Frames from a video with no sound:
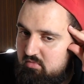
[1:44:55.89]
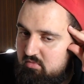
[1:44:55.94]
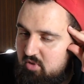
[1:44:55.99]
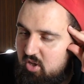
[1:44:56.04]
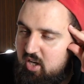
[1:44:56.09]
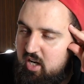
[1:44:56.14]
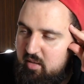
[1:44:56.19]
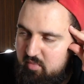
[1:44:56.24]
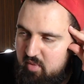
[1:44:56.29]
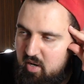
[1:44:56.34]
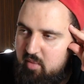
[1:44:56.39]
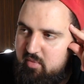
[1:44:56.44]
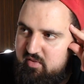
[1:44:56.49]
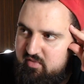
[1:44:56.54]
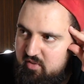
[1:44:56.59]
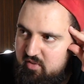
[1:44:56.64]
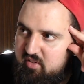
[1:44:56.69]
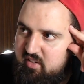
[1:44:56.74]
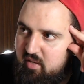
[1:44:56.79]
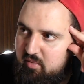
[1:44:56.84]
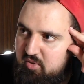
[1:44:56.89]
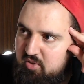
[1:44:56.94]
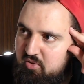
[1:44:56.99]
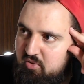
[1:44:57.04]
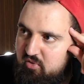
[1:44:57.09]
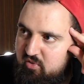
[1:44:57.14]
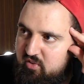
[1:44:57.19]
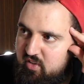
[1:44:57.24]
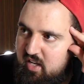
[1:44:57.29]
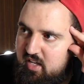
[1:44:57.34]
And I'm, I'm even tempted to
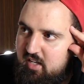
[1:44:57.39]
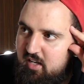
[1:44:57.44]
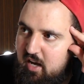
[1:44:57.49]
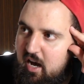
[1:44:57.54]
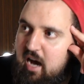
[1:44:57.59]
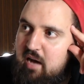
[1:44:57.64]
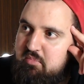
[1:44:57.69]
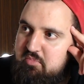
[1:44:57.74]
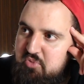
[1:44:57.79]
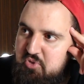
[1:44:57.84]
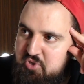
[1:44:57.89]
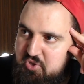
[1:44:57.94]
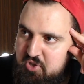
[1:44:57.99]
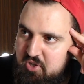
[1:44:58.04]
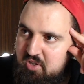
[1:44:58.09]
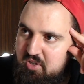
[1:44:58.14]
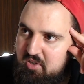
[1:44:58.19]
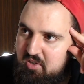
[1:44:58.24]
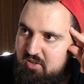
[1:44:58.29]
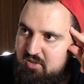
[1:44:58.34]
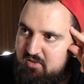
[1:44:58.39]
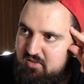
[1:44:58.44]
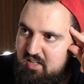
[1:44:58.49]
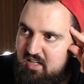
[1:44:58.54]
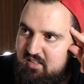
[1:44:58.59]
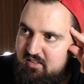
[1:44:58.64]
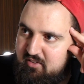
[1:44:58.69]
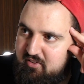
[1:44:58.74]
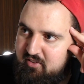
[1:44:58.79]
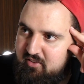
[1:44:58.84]
say, I'm sure
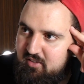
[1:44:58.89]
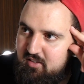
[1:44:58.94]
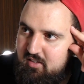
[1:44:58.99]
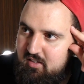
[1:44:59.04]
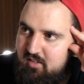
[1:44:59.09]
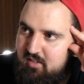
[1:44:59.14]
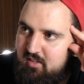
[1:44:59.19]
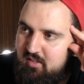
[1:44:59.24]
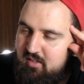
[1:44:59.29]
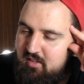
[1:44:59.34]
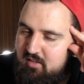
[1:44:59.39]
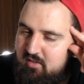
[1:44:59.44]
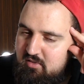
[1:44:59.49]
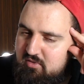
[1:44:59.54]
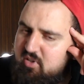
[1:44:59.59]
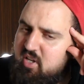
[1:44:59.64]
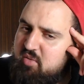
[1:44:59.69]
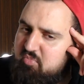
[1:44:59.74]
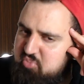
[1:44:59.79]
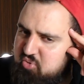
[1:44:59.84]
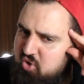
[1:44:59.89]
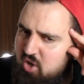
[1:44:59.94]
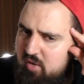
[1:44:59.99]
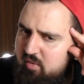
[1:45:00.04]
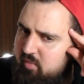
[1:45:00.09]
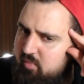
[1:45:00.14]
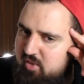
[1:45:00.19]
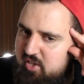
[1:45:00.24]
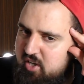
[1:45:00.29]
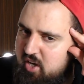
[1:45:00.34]
that they
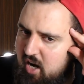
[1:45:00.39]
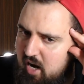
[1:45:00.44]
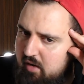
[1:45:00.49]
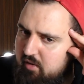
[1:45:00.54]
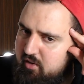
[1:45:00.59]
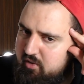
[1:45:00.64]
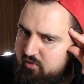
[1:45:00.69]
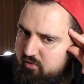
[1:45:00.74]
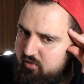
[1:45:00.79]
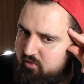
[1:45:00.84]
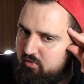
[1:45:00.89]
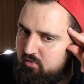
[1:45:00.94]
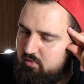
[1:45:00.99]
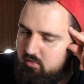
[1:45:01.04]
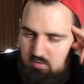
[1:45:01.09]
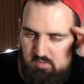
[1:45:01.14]
probably aren't.